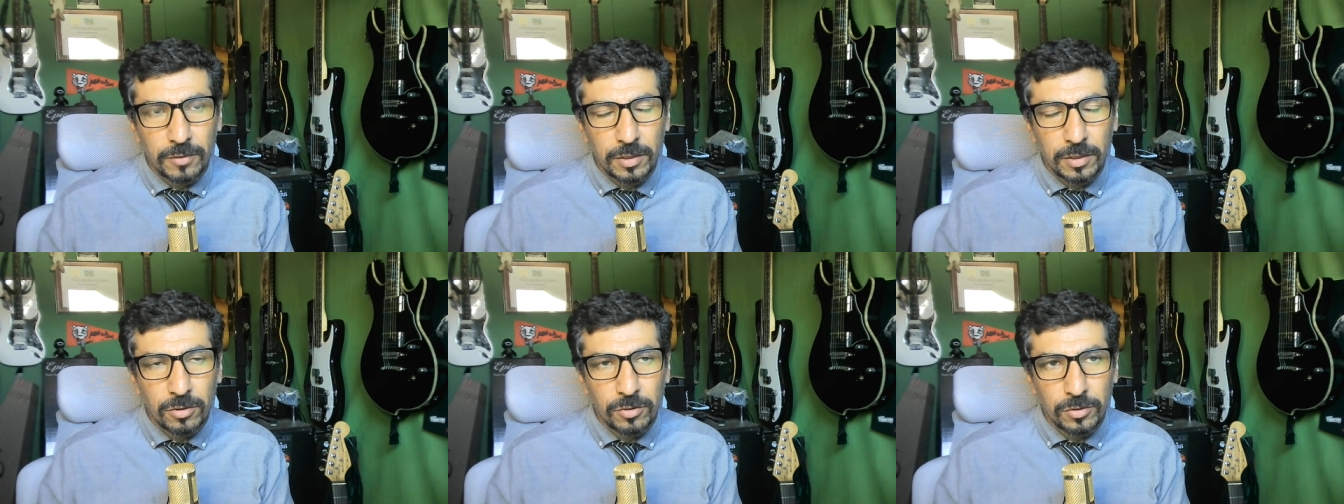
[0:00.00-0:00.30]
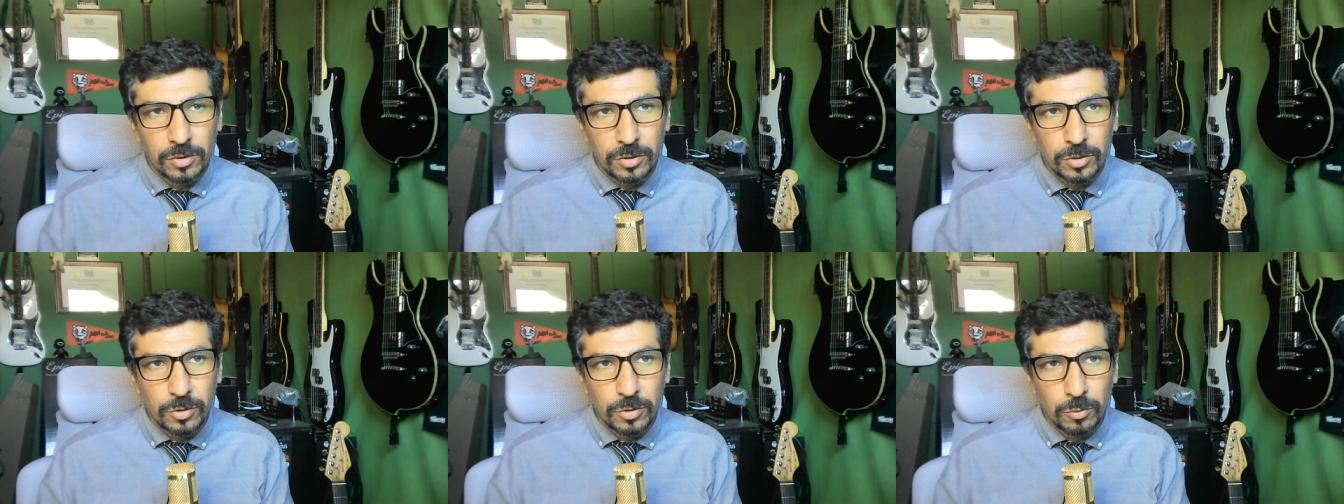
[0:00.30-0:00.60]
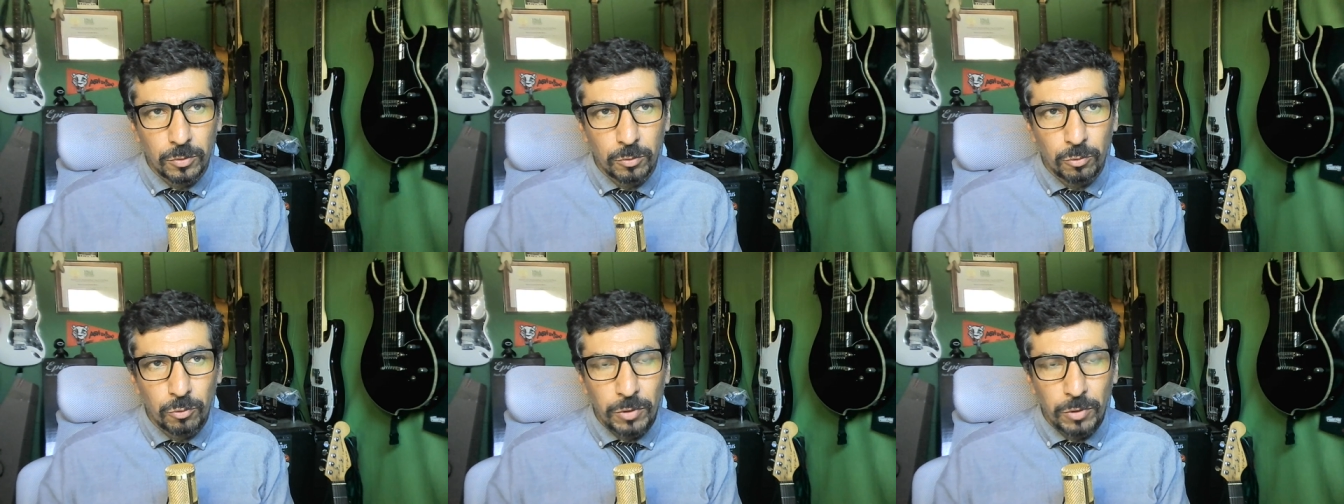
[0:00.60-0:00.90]
in order to
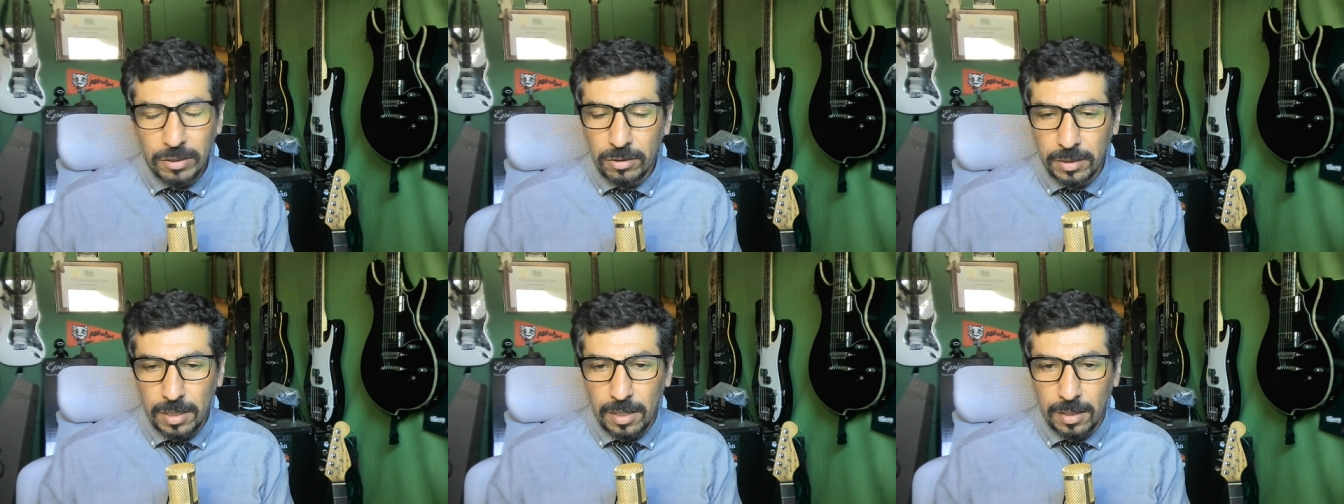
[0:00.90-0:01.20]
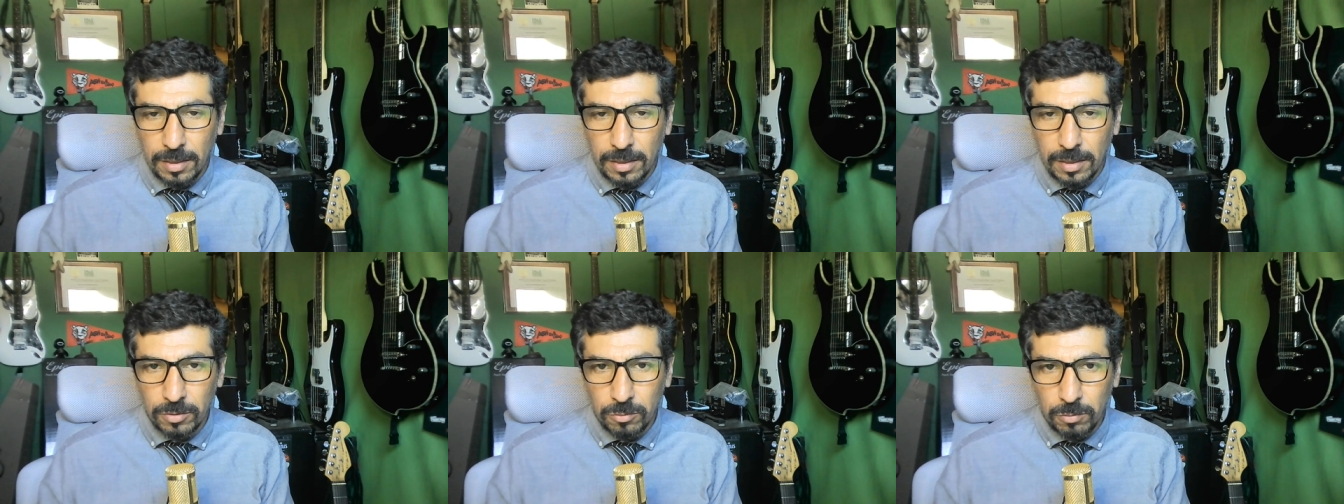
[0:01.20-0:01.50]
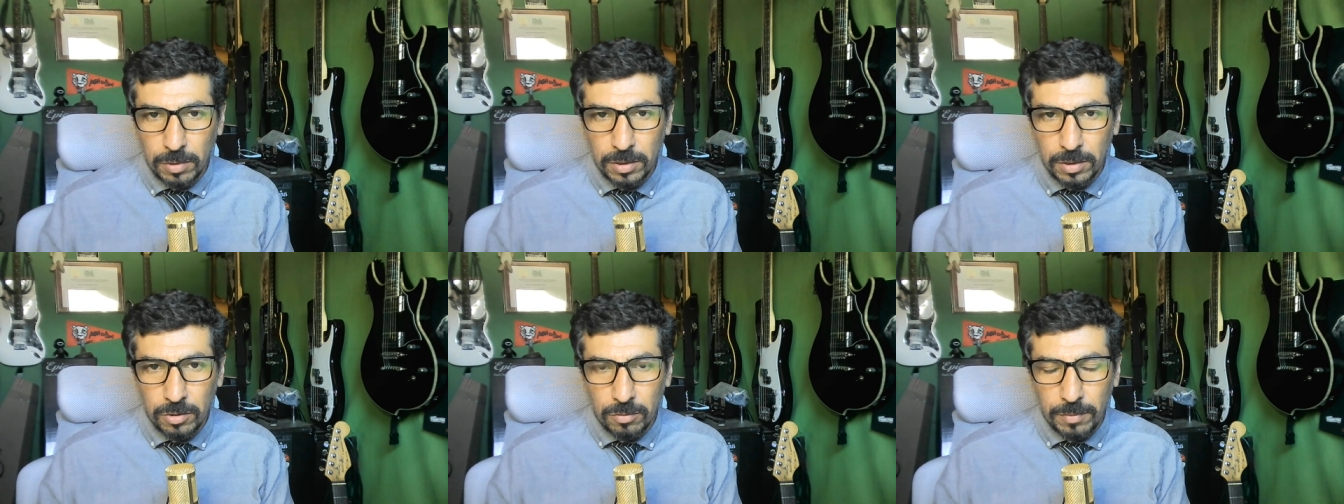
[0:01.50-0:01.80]
recognize
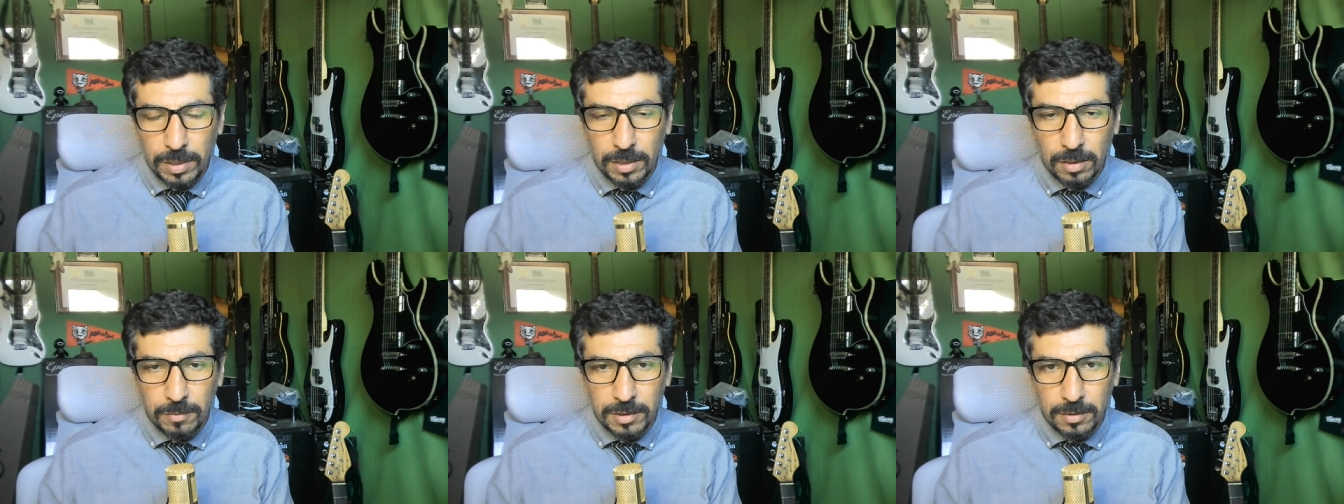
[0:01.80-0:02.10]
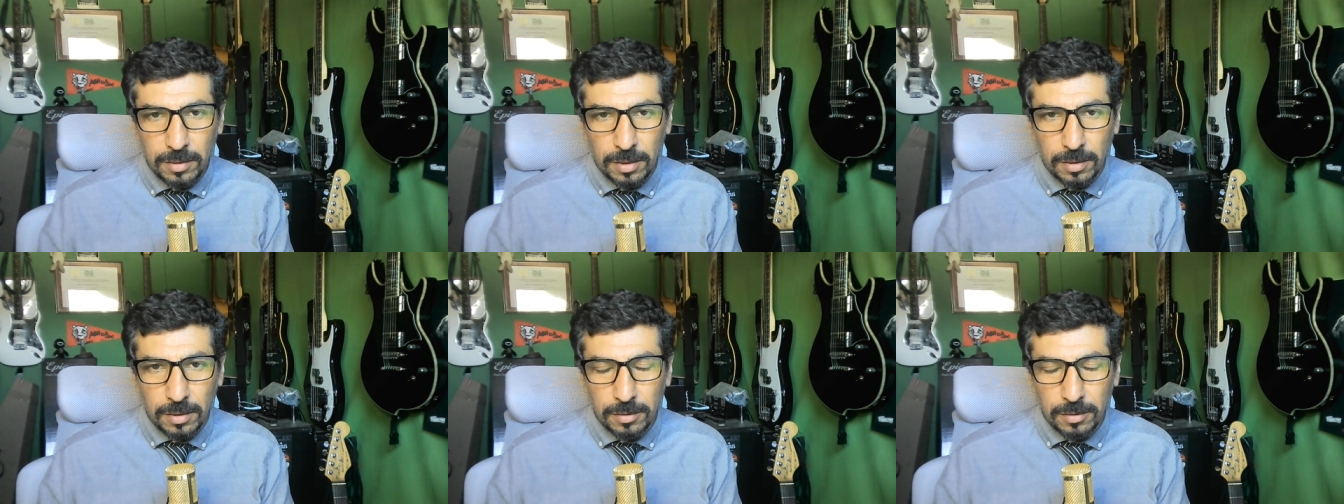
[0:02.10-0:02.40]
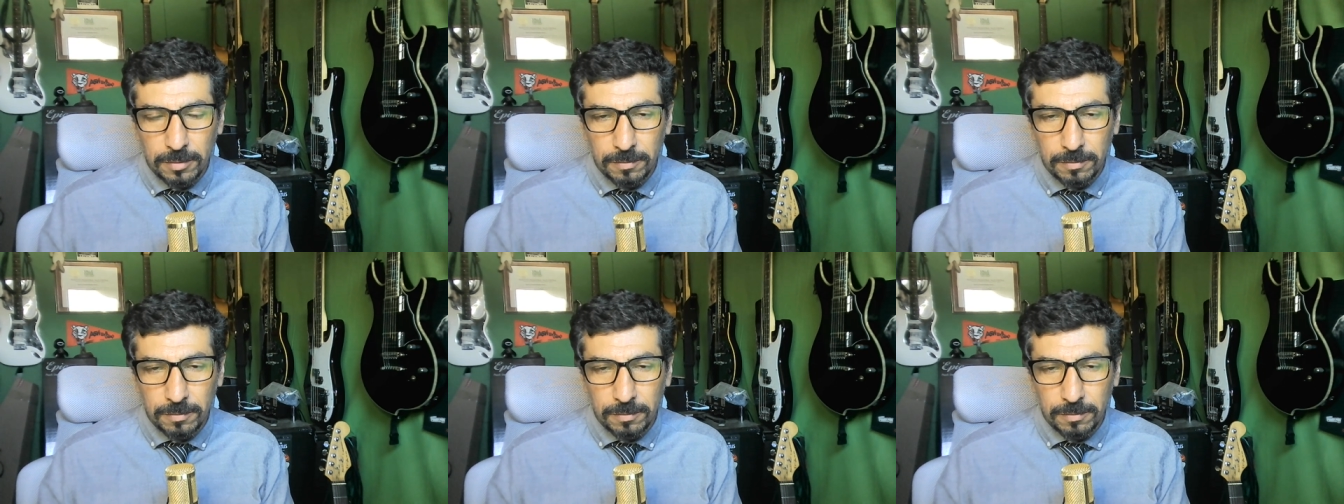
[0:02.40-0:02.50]
when you make a mistake,